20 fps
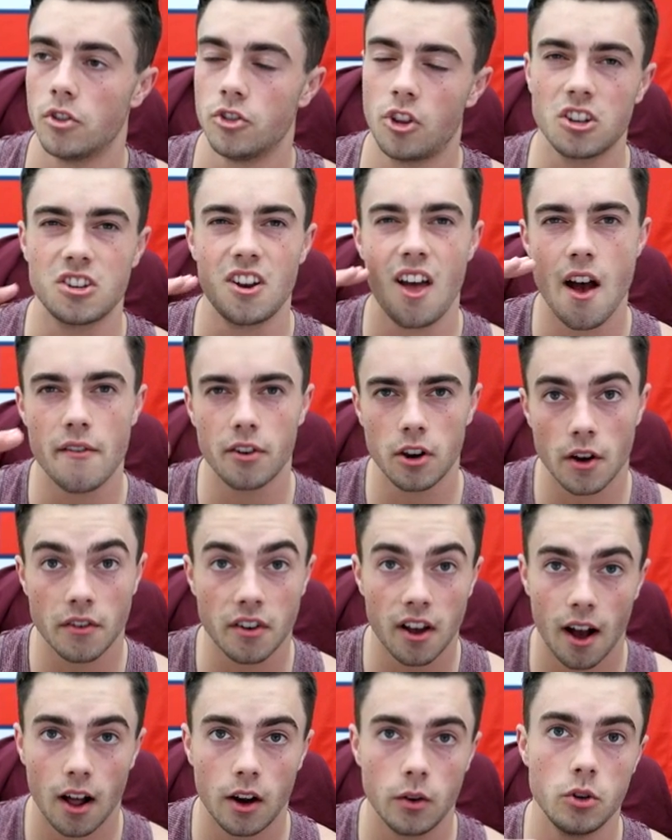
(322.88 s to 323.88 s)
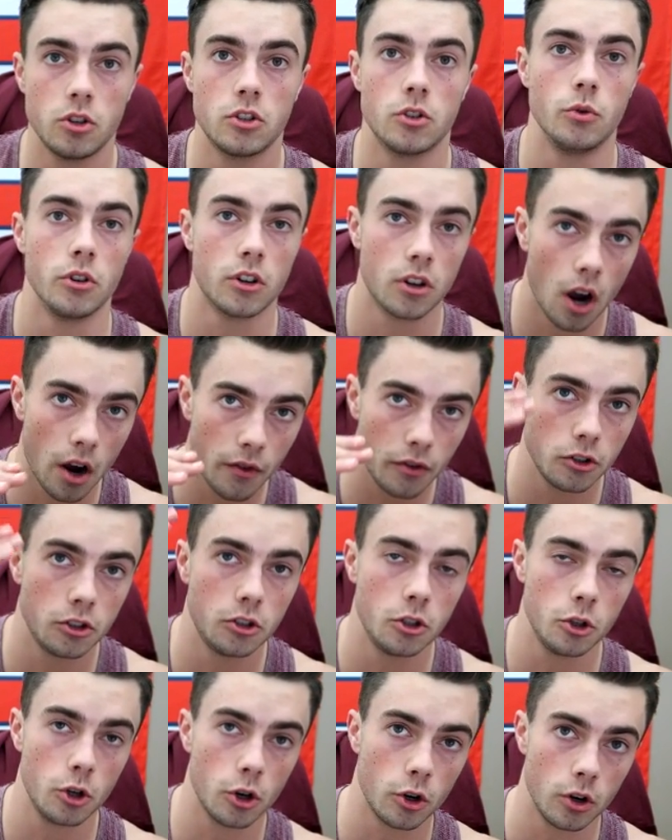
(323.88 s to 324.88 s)
doesn't have enough calories to recover
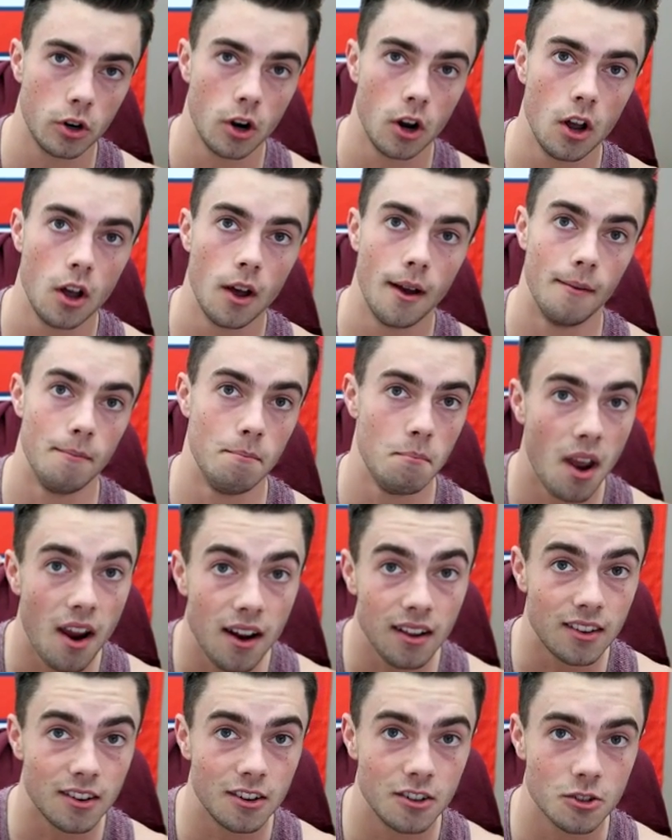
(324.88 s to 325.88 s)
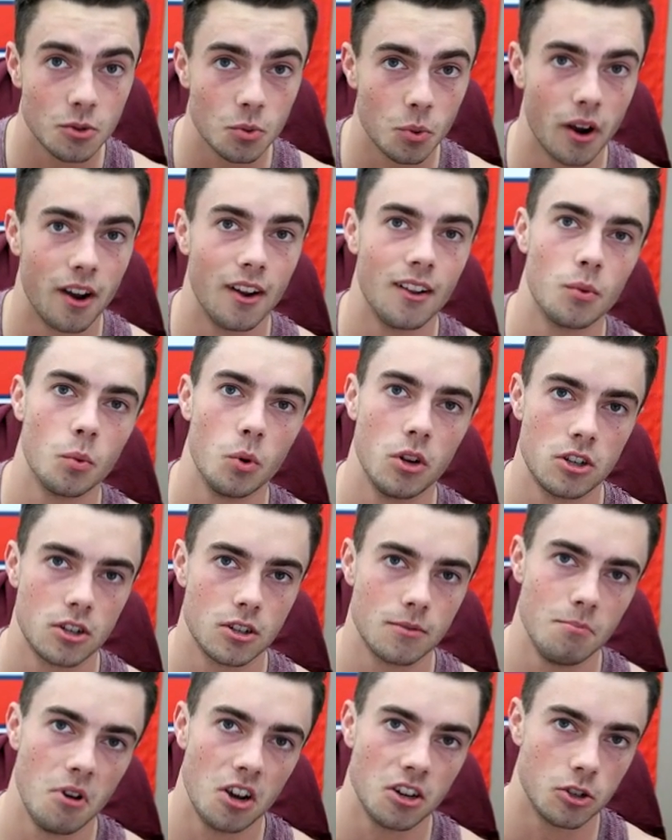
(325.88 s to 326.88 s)
to your maintenance weight
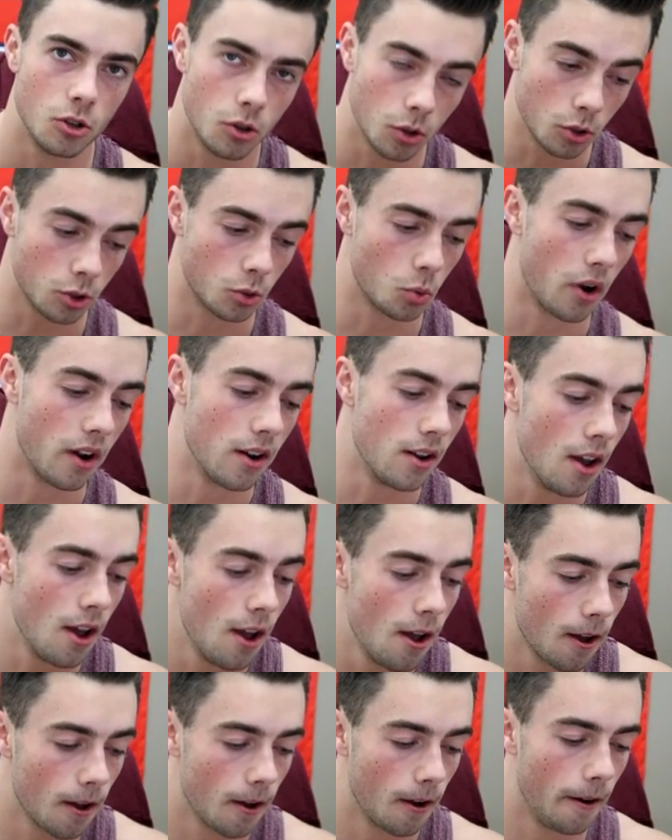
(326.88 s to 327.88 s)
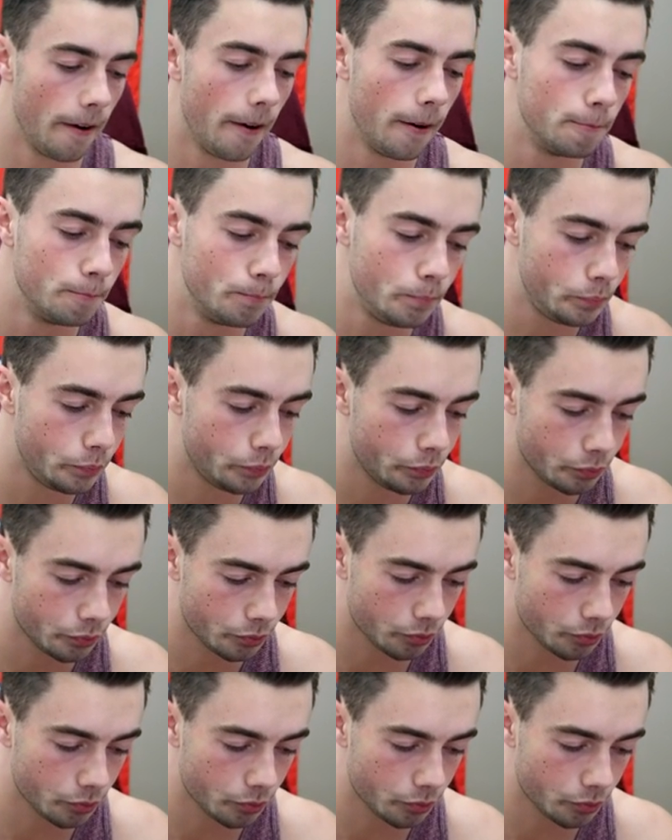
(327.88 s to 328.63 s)
which makes you lose weight um,